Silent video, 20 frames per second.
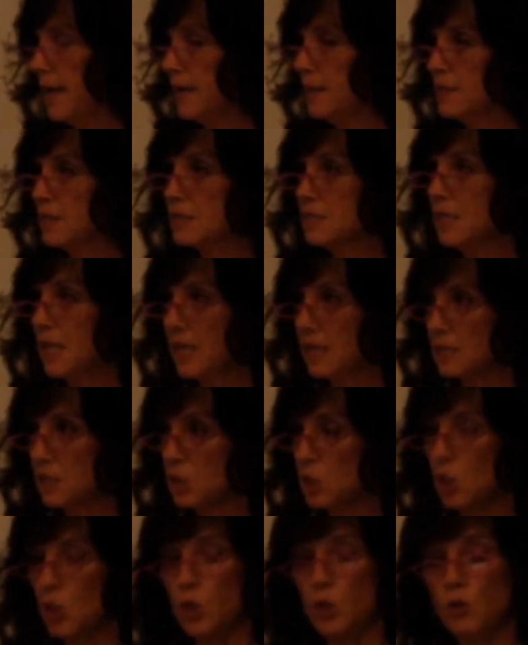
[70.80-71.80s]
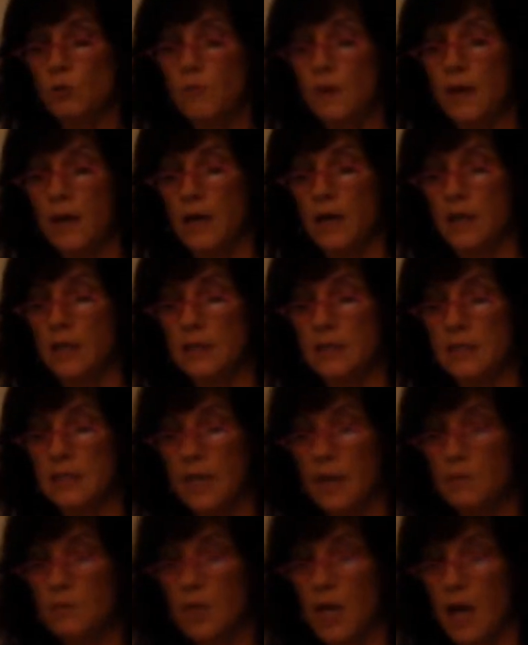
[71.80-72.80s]
In the test tube,
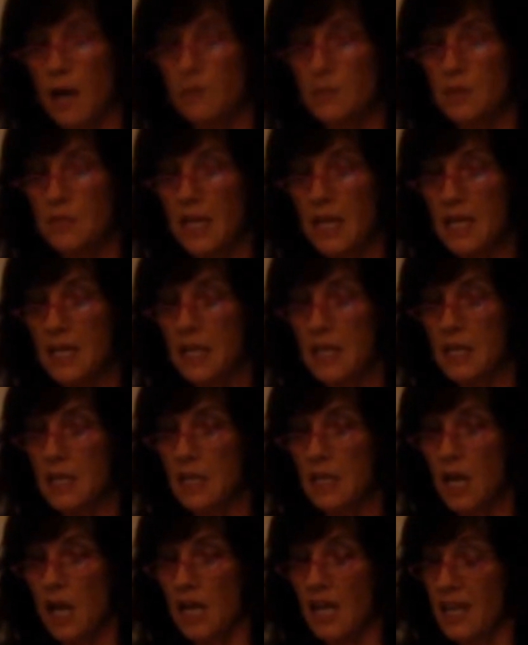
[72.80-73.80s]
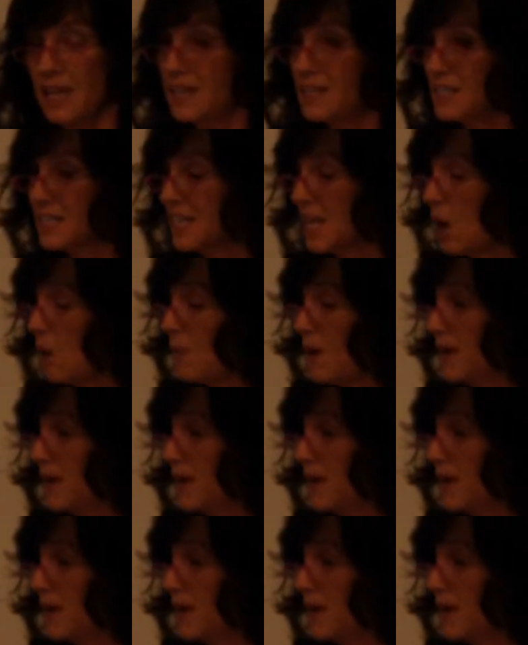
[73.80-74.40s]
sometimes they can get it to go